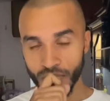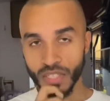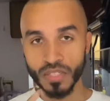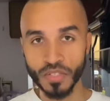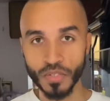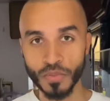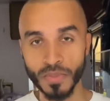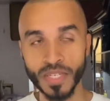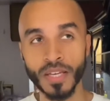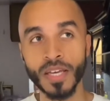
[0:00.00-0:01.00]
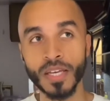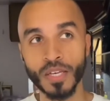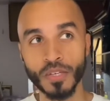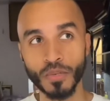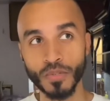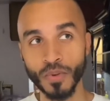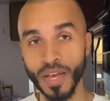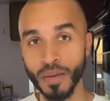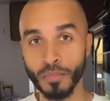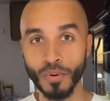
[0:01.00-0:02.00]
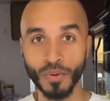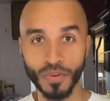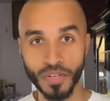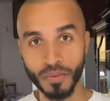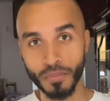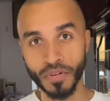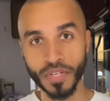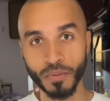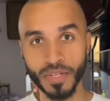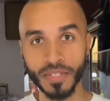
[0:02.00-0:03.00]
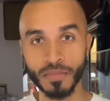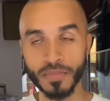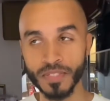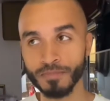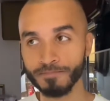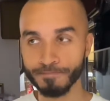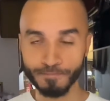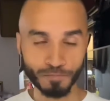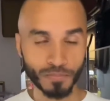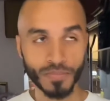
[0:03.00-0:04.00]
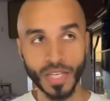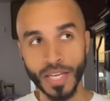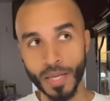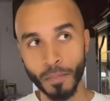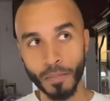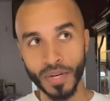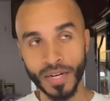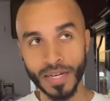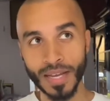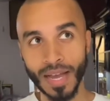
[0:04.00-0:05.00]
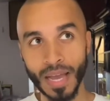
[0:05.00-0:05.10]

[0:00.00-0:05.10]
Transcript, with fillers: excuse me, you also had Paul O'Neill and Bernie Williams. But I